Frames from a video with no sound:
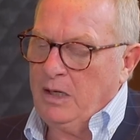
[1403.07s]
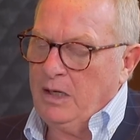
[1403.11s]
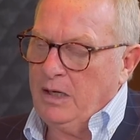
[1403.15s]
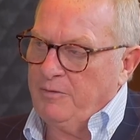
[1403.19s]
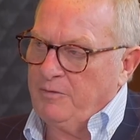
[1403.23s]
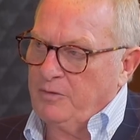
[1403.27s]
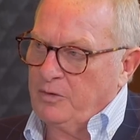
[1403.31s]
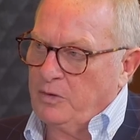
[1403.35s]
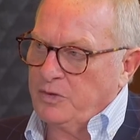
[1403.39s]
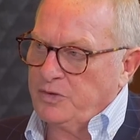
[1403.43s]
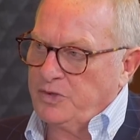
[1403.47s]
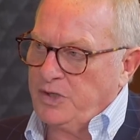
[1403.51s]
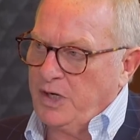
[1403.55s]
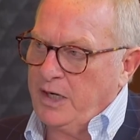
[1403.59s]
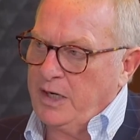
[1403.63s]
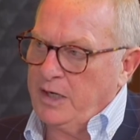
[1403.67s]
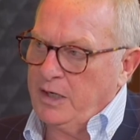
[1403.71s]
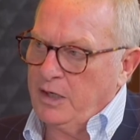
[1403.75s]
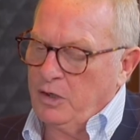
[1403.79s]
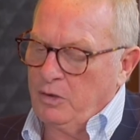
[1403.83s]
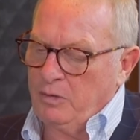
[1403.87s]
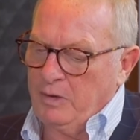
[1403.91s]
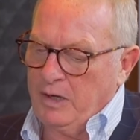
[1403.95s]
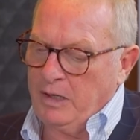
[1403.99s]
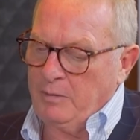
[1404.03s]
If it goes
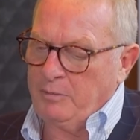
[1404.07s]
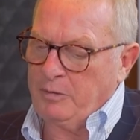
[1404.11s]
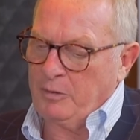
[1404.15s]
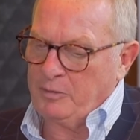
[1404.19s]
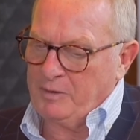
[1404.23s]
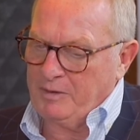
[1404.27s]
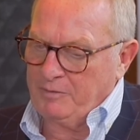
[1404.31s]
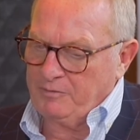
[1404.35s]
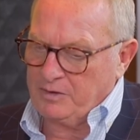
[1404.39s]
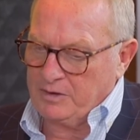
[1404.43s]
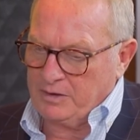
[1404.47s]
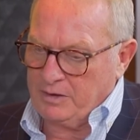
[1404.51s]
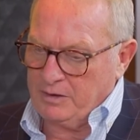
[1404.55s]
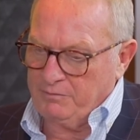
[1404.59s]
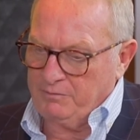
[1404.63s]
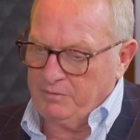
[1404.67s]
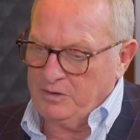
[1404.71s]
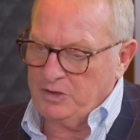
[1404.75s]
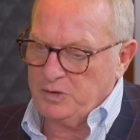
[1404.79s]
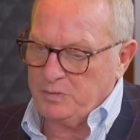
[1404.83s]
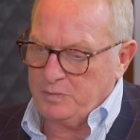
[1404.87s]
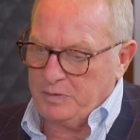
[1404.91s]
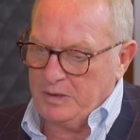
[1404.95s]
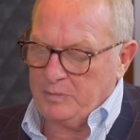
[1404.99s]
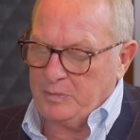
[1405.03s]
higher, great. But we have to
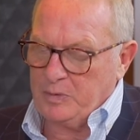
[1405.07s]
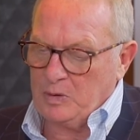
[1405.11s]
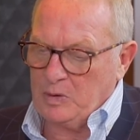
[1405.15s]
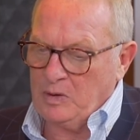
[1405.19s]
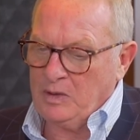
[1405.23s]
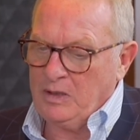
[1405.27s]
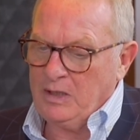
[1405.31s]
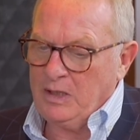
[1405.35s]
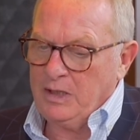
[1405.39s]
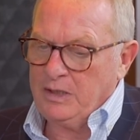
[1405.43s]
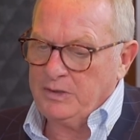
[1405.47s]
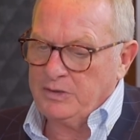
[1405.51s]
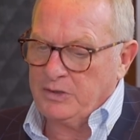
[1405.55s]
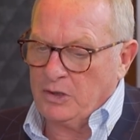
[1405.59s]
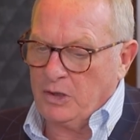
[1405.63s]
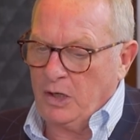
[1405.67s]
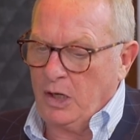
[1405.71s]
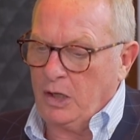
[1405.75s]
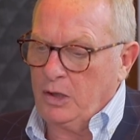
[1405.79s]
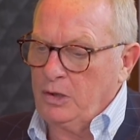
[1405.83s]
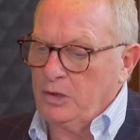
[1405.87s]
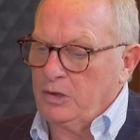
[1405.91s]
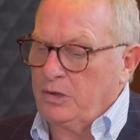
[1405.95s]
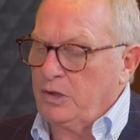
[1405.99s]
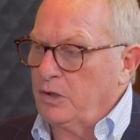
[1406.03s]
convince people to
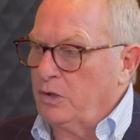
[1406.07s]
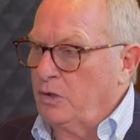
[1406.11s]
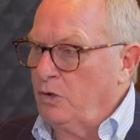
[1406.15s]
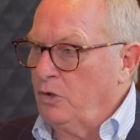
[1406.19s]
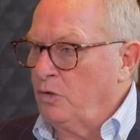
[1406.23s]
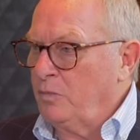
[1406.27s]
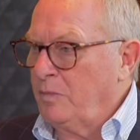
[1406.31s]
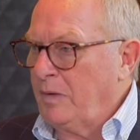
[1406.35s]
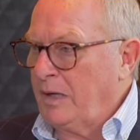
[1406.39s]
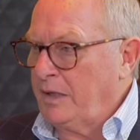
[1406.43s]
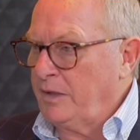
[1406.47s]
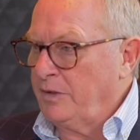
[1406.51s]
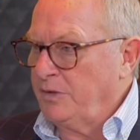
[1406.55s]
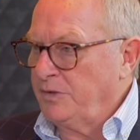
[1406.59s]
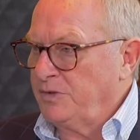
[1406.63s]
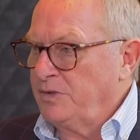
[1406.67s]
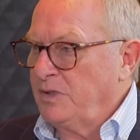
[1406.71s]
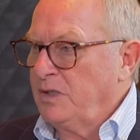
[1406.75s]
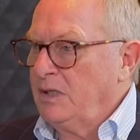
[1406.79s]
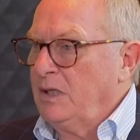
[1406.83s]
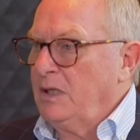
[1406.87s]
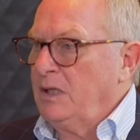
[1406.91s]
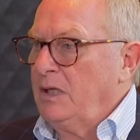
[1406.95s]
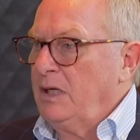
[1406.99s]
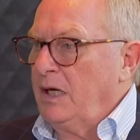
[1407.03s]
not look at gold miners
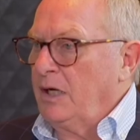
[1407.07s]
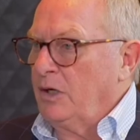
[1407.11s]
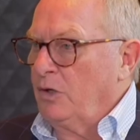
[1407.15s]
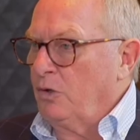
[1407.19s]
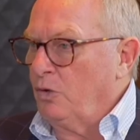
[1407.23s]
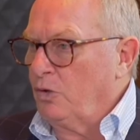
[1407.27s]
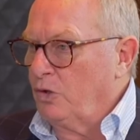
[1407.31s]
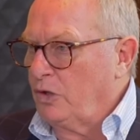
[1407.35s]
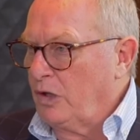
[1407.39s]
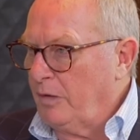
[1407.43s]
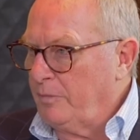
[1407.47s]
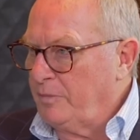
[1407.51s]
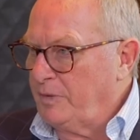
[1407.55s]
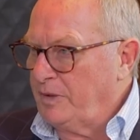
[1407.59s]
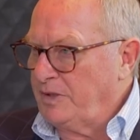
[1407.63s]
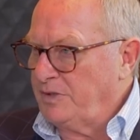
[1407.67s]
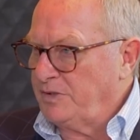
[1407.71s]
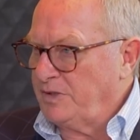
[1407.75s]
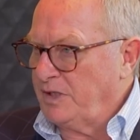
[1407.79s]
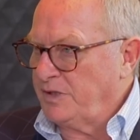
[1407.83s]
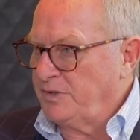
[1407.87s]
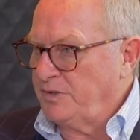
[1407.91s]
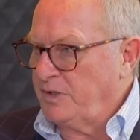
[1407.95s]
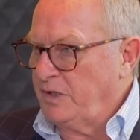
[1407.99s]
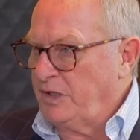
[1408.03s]
and gold companies
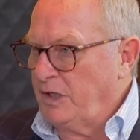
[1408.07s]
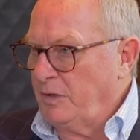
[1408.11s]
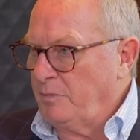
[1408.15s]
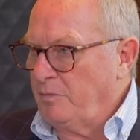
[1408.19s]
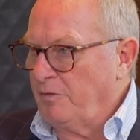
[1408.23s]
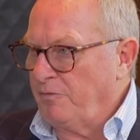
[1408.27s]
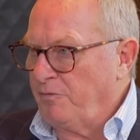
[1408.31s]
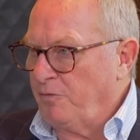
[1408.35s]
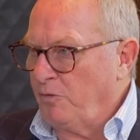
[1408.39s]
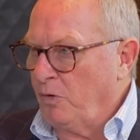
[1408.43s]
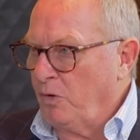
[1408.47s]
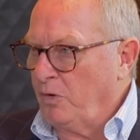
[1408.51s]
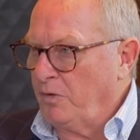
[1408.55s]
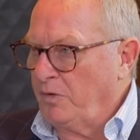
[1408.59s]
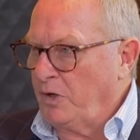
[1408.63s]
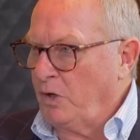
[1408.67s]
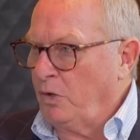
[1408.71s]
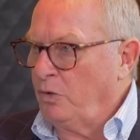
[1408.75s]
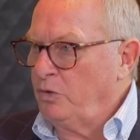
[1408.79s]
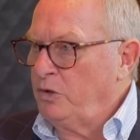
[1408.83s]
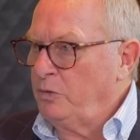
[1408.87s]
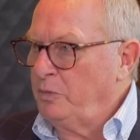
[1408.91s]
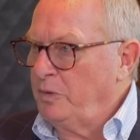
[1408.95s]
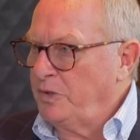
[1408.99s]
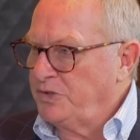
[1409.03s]
as they did before. The
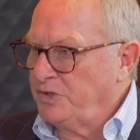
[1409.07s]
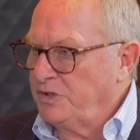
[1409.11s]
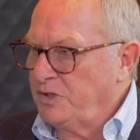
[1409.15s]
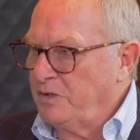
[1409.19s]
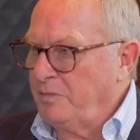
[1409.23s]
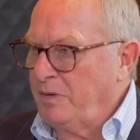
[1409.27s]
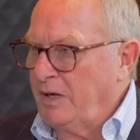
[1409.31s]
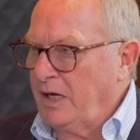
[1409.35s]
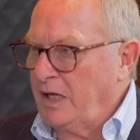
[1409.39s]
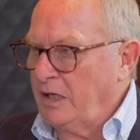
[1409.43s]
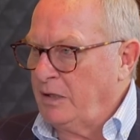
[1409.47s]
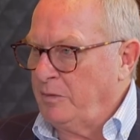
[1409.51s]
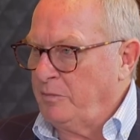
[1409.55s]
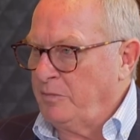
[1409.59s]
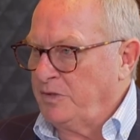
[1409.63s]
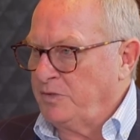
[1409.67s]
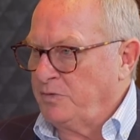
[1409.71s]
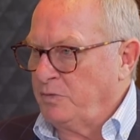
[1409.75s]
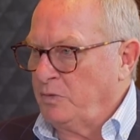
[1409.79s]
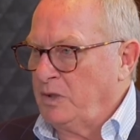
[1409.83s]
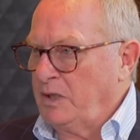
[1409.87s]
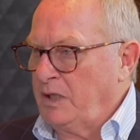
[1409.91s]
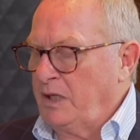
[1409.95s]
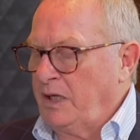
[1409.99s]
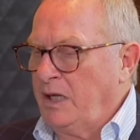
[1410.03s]
only reason to buy them
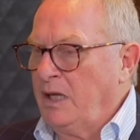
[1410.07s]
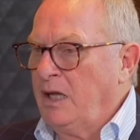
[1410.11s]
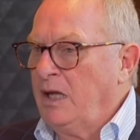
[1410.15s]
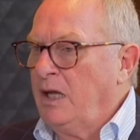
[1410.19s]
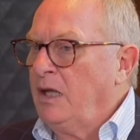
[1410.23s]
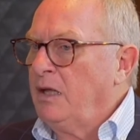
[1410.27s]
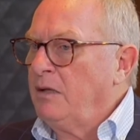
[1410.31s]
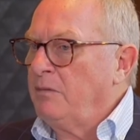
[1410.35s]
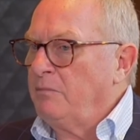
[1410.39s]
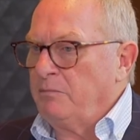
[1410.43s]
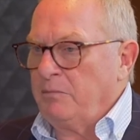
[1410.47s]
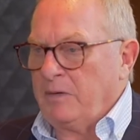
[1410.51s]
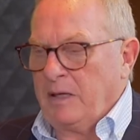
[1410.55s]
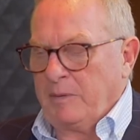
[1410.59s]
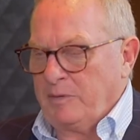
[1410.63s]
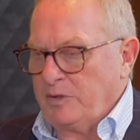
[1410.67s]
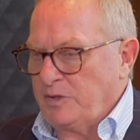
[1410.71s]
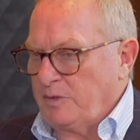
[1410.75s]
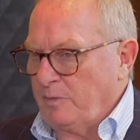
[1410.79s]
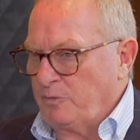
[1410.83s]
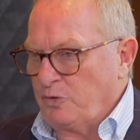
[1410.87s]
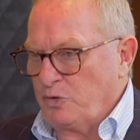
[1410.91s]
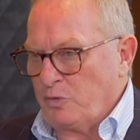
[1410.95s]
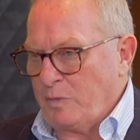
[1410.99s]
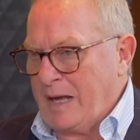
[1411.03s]
is really maybe
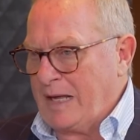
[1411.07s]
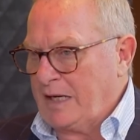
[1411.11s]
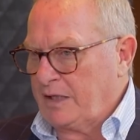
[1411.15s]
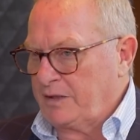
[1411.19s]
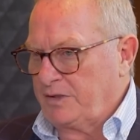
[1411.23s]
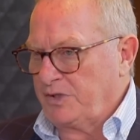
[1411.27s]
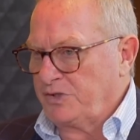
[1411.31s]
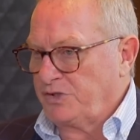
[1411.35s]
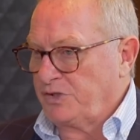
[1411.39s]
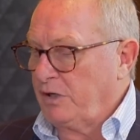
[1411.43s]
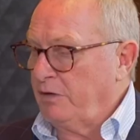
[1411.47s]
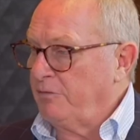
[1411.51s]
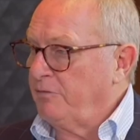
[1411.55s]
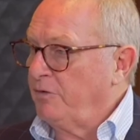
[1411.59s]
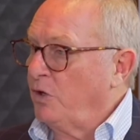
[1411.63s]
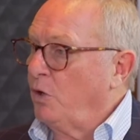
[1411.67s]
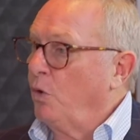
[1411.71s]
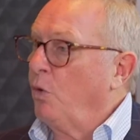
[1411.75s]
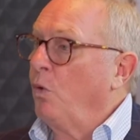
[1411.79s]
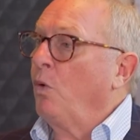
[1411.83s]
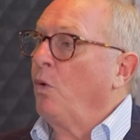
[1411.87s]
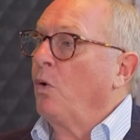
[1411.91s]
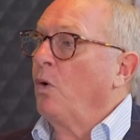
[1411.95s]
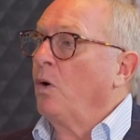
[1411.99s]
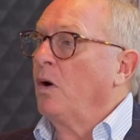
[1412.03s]
some dramatic discovery
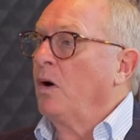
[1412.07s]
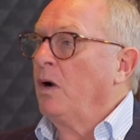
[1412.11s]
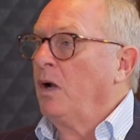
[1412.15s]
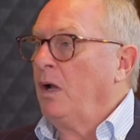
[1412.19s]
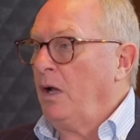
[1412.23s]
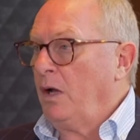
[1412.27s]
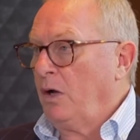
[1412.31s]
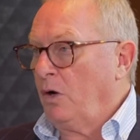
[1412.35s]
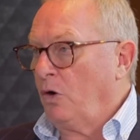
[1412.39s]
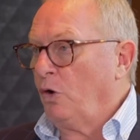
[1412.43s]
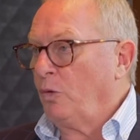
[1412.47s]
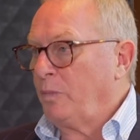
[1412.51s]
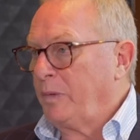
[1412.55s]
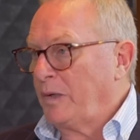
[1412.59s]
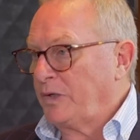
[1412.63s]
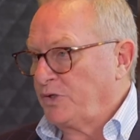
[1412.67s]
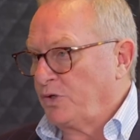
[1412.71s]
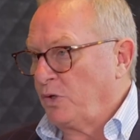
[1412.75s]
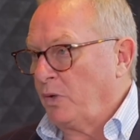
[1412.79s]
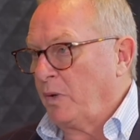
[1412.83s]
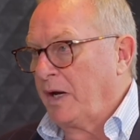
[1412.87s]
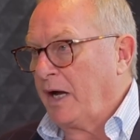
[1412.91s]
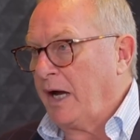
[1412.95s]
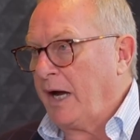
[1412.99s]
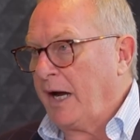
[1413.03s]
or gold price
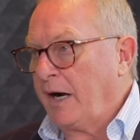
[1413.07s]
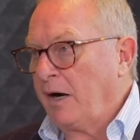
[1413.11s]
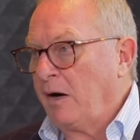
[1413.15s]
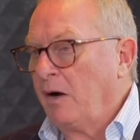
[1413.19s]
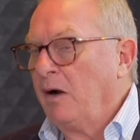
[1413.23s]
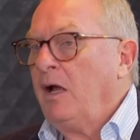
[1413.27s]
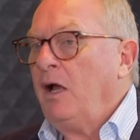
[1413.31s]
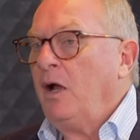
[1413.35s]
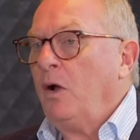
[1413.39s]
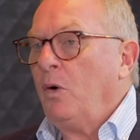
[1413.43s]
going higher.